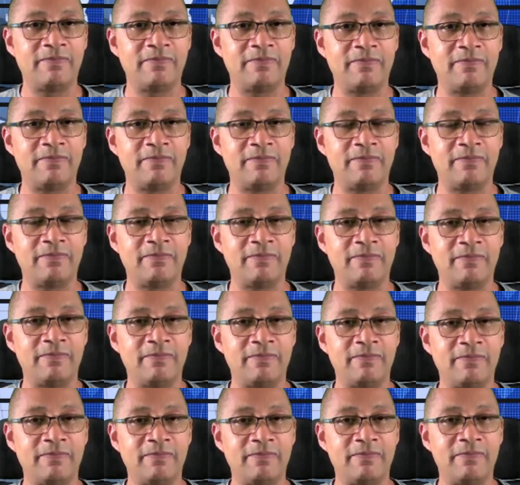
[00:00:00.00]

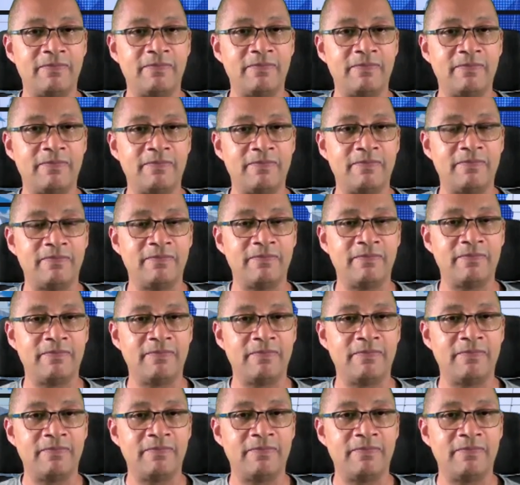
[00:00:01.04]

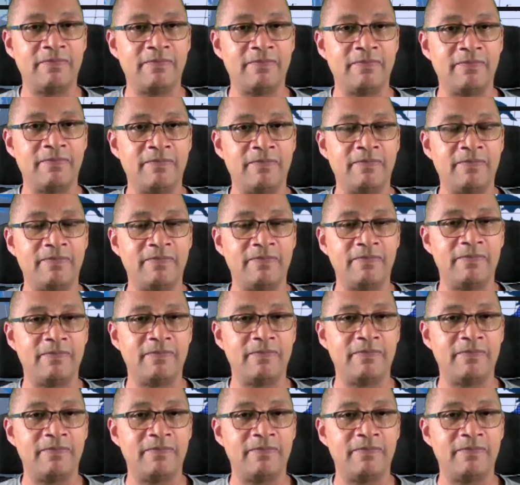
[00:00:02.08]
(silent)